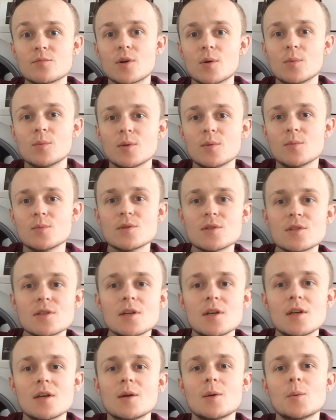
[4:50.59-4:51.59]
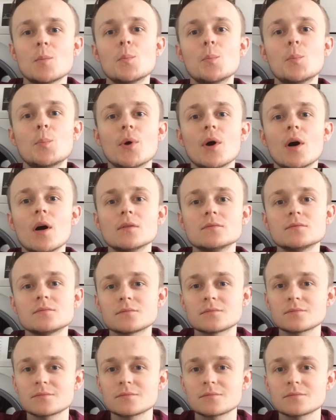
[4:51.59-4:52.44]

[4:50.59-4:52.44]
problems but